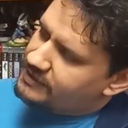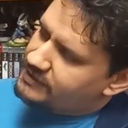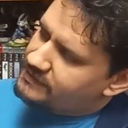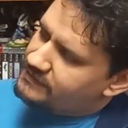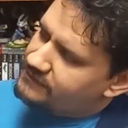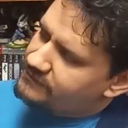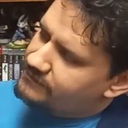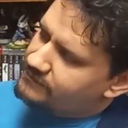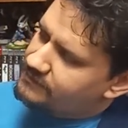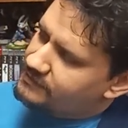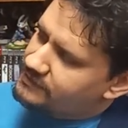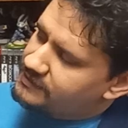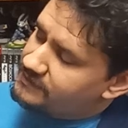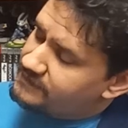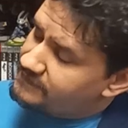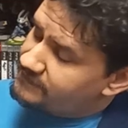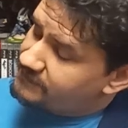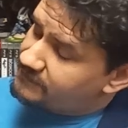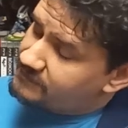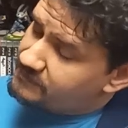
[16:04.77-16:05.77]
and this one
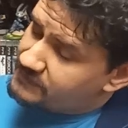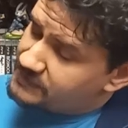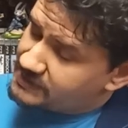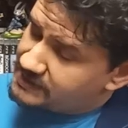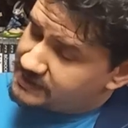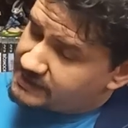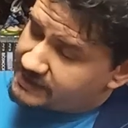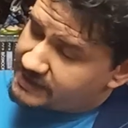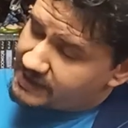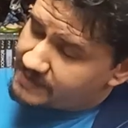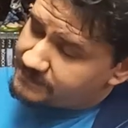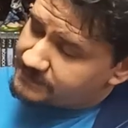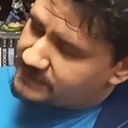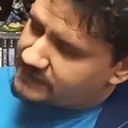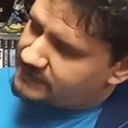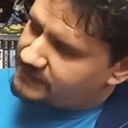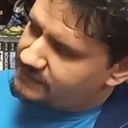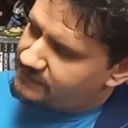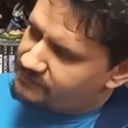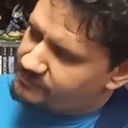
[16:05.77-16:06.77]
isn't being kept
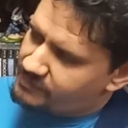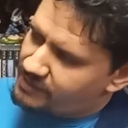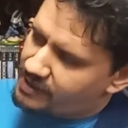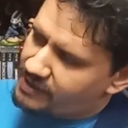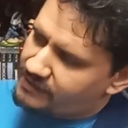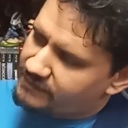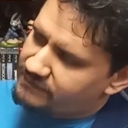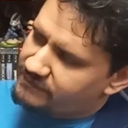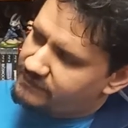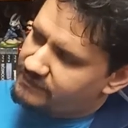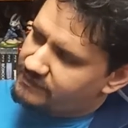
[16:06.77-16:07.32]
in his box.